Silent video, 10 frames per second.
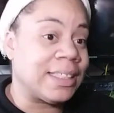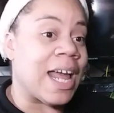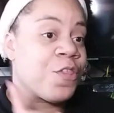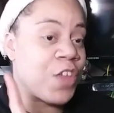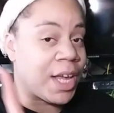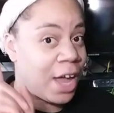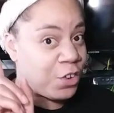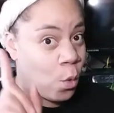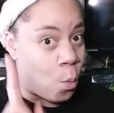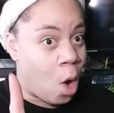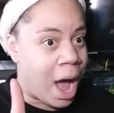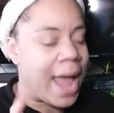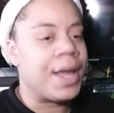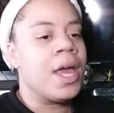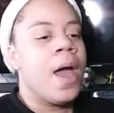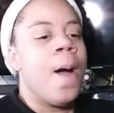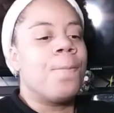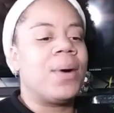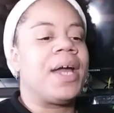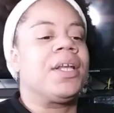and I think I know why.
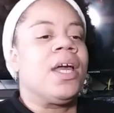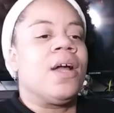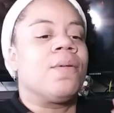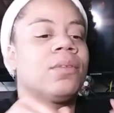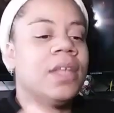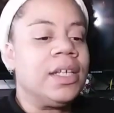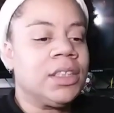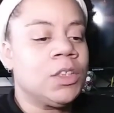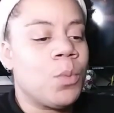But this is